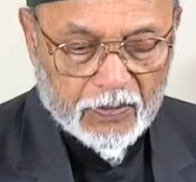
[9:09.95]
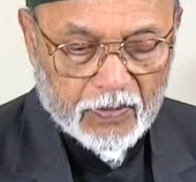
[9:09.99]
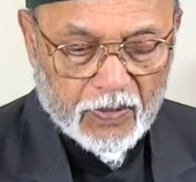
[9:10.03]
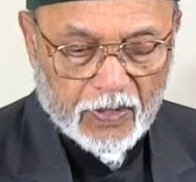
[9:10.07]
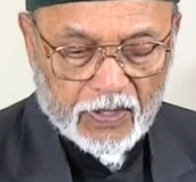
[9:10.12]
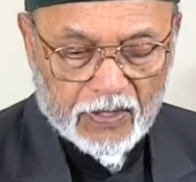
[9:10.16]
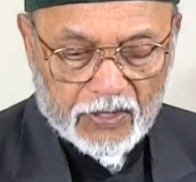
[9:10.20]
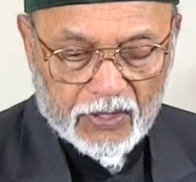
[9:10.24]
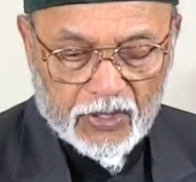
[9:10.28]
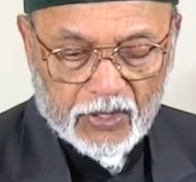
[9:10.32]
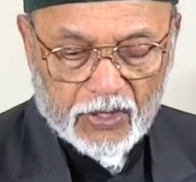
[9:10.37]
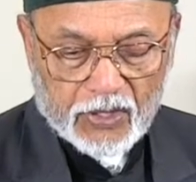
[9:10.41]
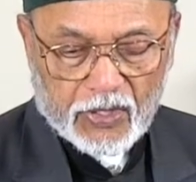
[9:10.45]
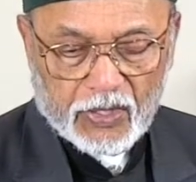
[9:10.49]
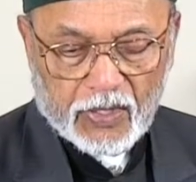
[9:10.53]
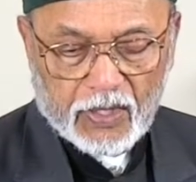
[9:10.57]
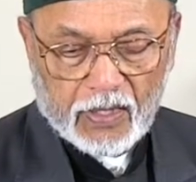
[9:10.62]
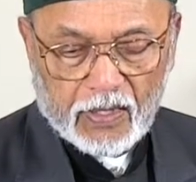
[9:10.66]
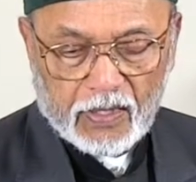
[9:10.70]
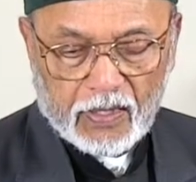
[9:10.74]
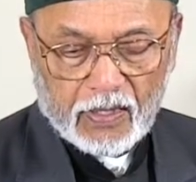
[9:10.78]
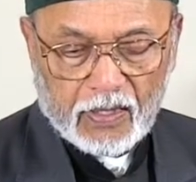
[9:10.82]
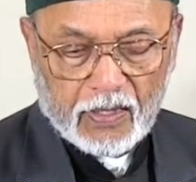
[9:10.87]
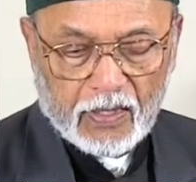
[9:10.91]

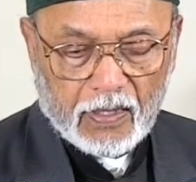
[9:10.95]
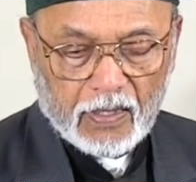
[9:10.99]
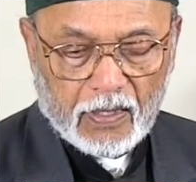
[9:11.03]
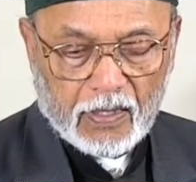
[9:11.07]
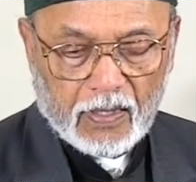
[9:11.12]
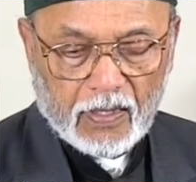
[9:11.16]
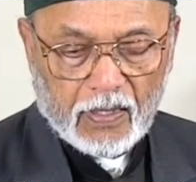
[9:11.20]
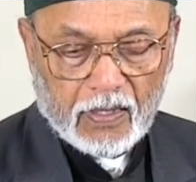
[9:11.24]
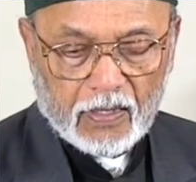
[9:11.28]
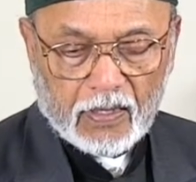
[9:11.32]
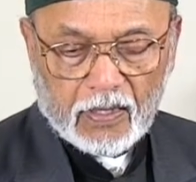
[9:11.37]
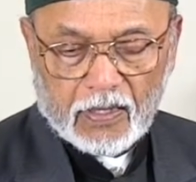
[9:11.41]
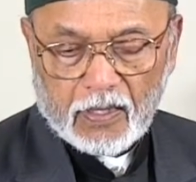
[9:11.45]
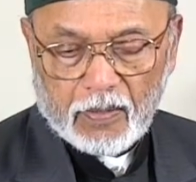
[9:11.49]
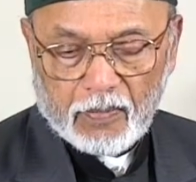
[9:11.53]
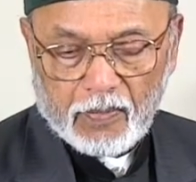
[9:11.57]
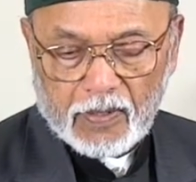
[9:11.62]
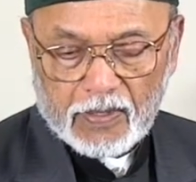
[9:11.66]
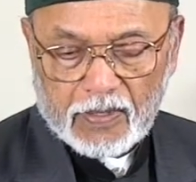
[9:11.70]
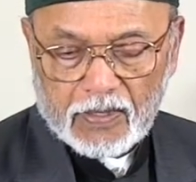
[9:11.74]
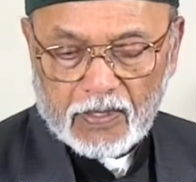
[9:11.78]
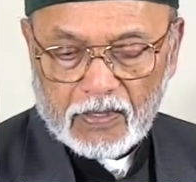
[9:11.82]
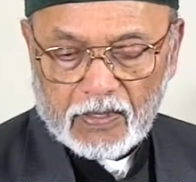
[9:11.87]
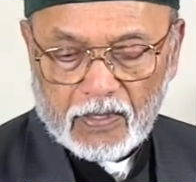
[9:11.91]
concerned that the
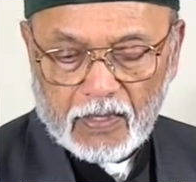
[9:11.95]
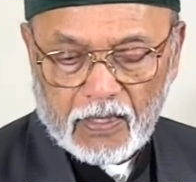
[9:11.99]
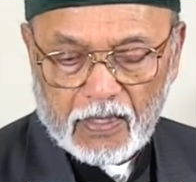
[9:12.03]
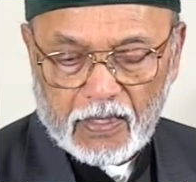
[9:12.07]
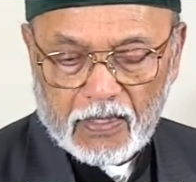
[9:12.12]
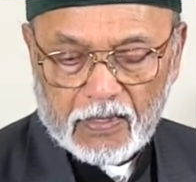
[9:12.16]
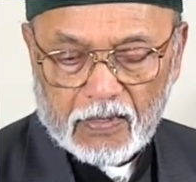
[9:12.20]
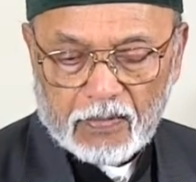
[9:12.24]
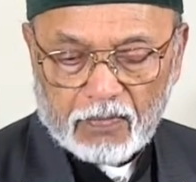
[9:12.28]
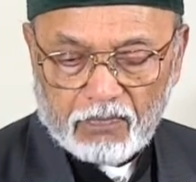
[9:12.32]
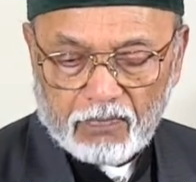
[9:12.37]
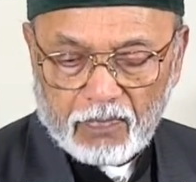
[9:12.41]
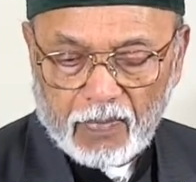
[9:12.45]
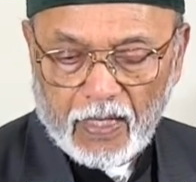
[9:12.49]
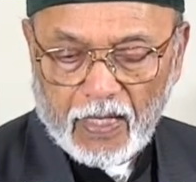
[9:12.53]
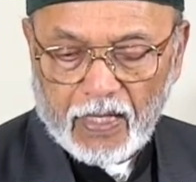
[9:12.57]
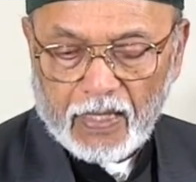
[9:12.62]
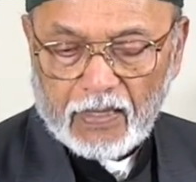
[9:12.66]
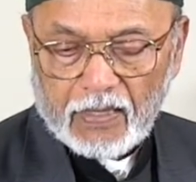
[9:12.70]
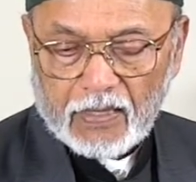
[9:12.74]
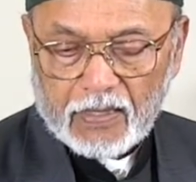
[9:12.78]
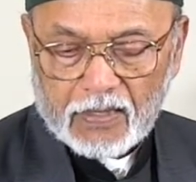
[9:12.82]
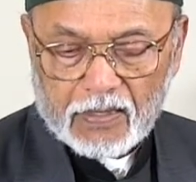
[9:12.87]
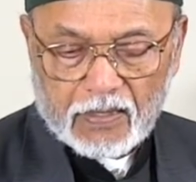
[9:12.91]
Byzantines
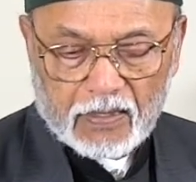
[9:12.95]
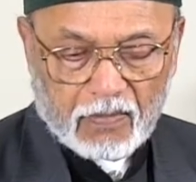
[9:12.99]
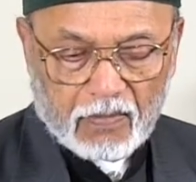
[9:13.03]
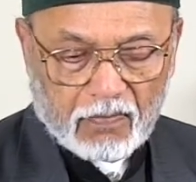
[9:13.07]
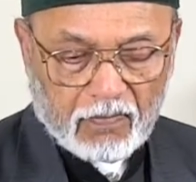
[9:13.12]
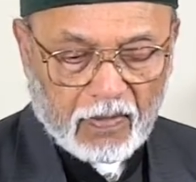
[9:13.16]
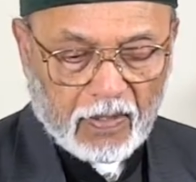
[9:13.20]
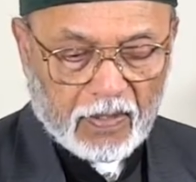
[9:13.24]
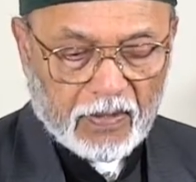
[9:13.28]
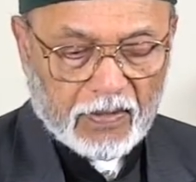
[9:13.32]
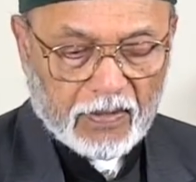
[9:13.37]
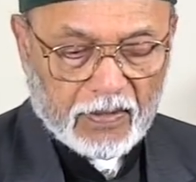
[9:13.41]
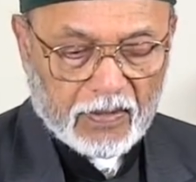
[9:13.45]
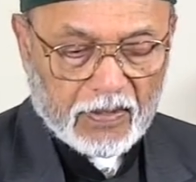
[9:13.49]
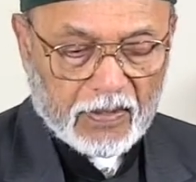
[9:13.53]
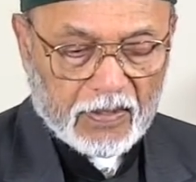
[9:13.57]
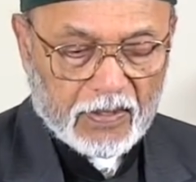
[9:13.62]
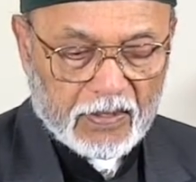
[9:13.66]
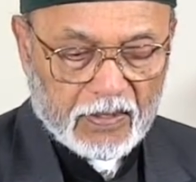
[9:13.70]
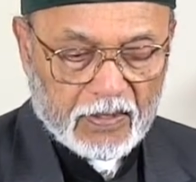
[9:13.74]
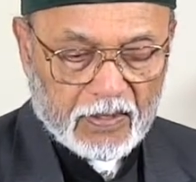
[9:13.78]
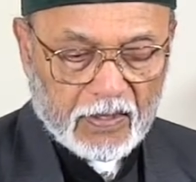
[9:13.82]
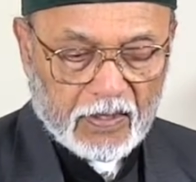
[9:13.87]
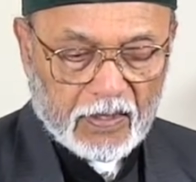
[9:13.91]
might surrender
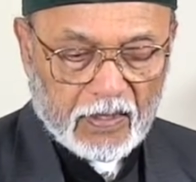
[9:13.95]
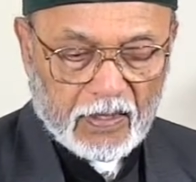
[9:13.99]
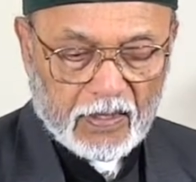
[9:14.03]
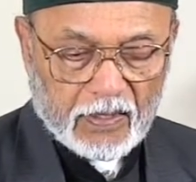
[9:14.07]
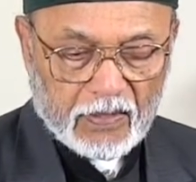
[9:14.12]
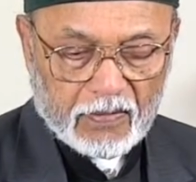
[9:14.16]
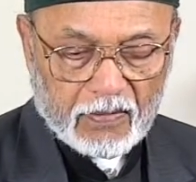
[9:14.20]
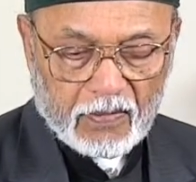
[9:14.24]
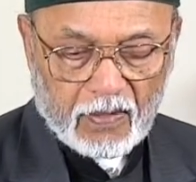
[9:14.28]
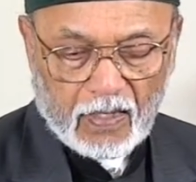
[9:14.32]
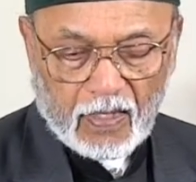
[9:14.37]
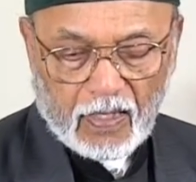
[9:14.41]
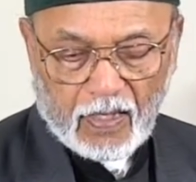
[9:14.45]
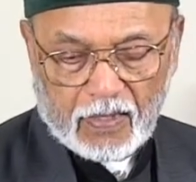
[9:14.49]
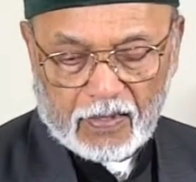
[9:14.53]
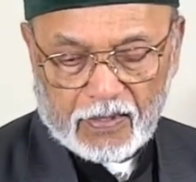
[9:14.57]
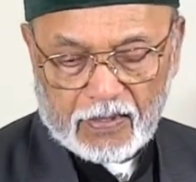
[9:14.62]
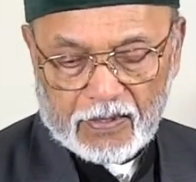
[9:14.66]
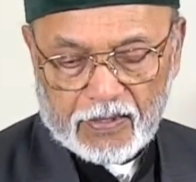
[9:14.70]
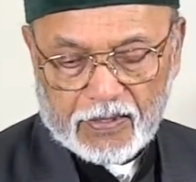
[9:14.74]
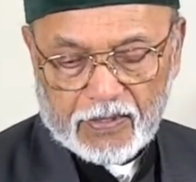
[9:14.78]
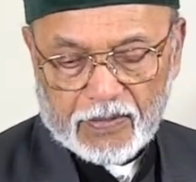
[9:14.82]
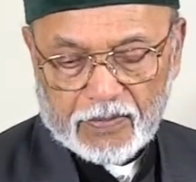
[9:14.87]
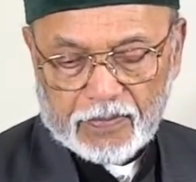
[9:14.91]
the city to the
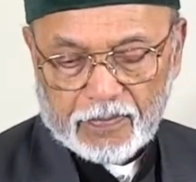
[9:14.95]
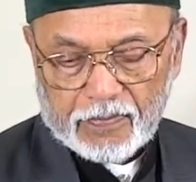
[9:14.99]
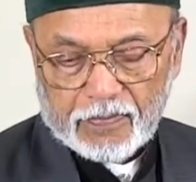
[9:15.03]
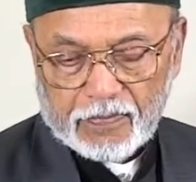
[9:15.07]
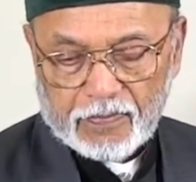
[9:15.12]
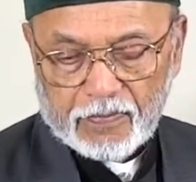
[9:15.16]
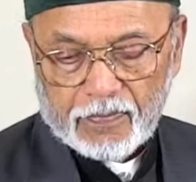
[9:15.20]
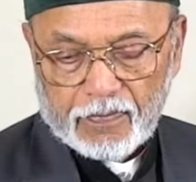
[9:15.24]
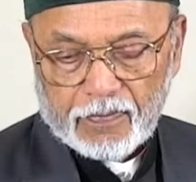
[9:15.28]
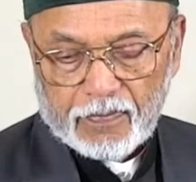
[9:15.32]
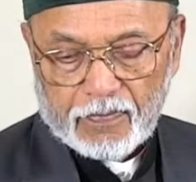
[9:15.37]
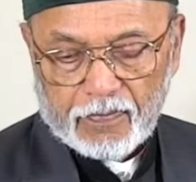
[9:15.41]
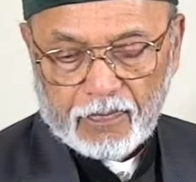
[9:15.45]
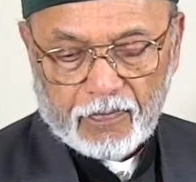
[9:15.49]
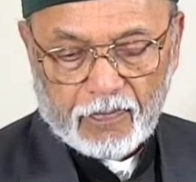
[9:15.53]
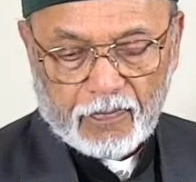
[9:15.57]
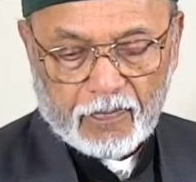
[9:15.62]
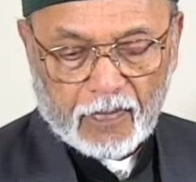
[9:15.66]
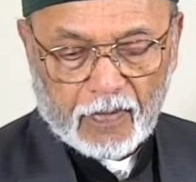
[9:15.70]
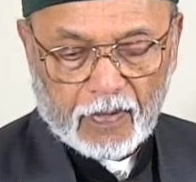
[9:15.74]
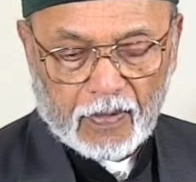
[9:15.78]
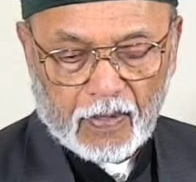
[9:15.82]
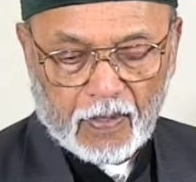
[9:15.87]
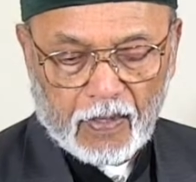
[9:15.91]
Latins,
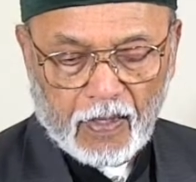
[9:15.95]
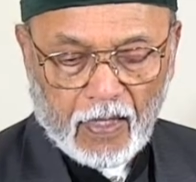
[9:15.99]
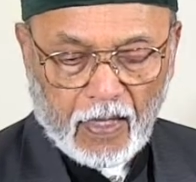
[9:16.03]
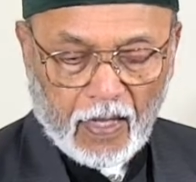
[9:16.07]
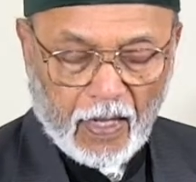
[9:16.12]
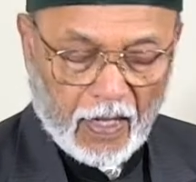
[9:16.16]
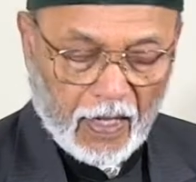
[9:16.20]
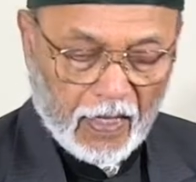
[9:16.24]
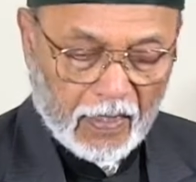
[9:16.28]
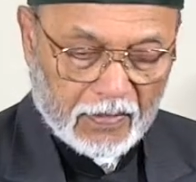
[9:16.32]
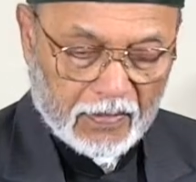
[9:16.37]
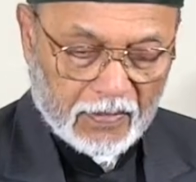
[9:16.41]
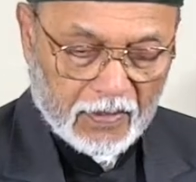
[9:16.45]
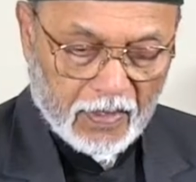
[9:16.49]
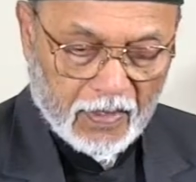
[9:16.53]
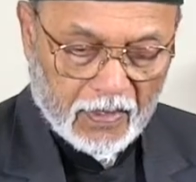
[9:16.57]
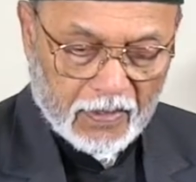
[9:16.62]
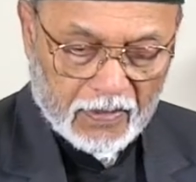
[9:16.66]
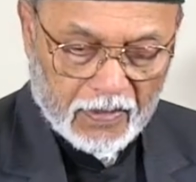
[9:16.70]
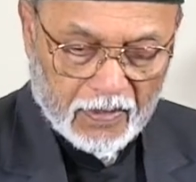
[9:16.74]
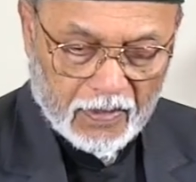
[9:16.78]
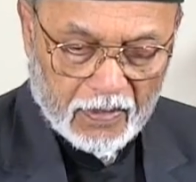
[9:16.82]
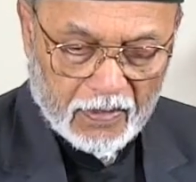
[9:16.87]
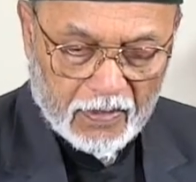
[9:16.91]
as they
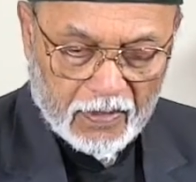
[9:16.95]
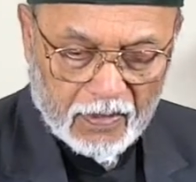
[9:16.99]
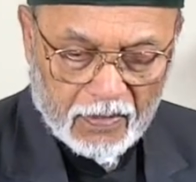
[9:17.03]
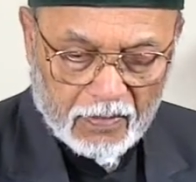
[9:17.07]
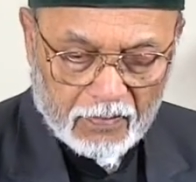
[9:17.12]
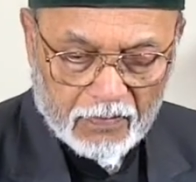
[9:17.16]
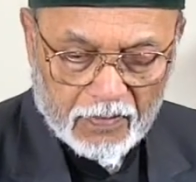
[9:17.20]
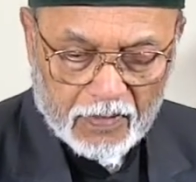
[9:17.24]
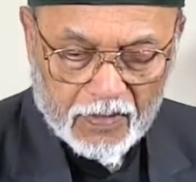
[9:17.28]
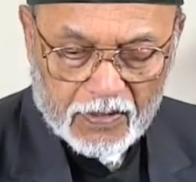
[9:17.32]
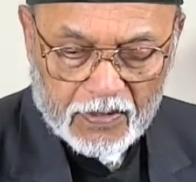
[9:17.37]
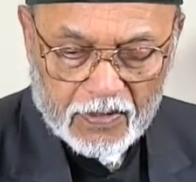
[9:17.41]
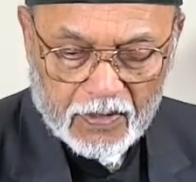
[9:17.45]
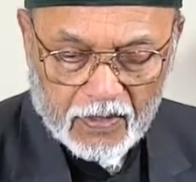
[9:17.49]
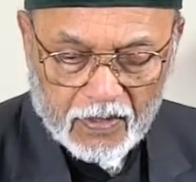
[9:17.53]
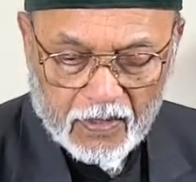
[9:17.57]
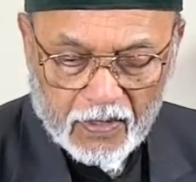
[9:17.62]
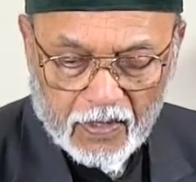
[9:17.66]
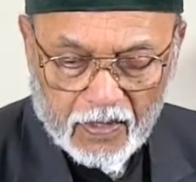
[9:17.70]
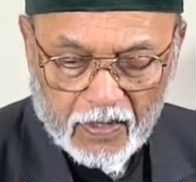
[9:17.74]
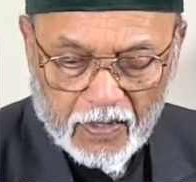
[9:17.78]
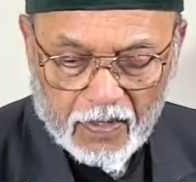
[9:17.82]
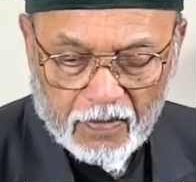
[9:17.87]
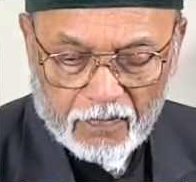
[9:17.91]
had done with the
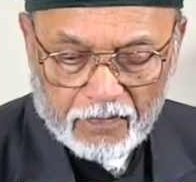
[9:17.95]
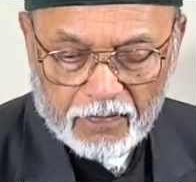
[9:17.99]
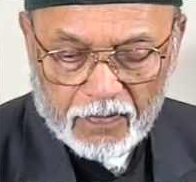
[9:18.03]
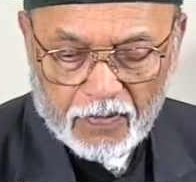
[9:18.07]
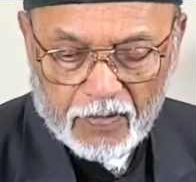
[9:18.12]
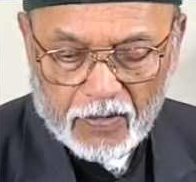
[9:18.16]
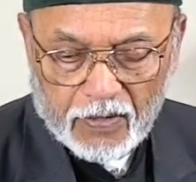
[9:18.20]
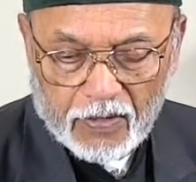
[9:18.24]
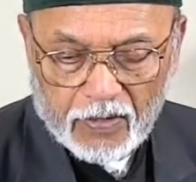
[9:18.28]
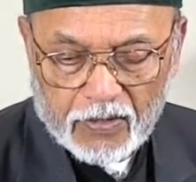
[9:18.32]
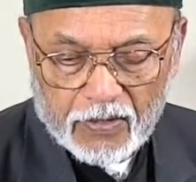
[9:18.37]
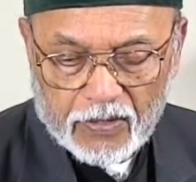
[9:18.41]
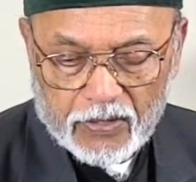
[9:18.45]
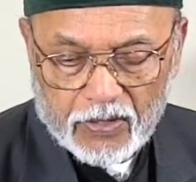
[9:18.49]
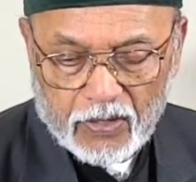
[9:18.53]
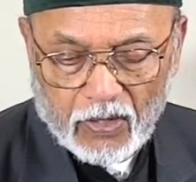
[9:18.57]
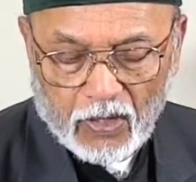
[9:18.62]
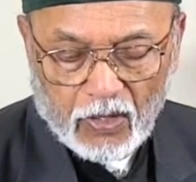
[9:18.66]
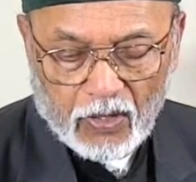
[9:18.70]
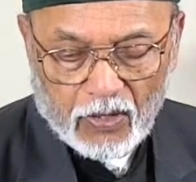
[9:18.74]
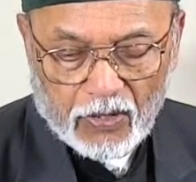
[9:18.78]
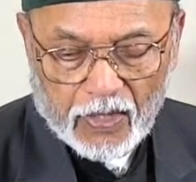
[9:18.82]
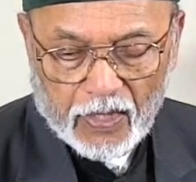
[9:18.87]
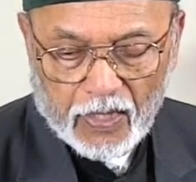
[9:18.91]
city of
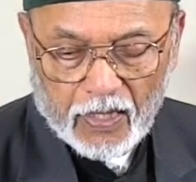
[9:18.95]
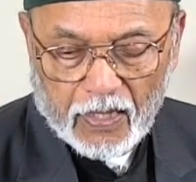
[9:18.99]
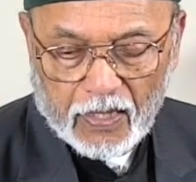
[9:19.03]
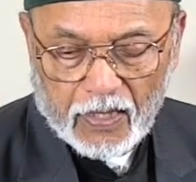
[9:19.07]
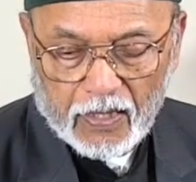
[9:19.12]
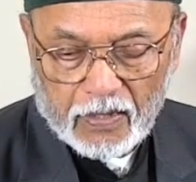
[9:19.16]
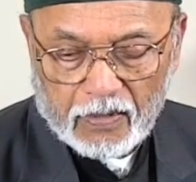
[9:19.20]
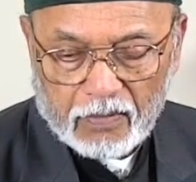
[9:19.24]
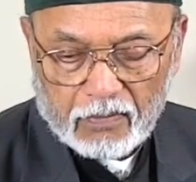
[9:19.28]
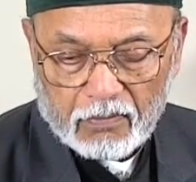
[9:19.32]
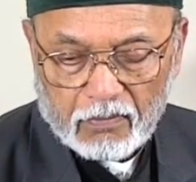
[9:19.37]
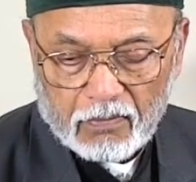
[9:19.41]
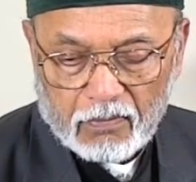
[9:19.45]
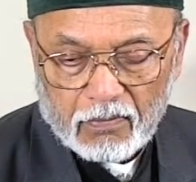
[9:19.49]
Salonika,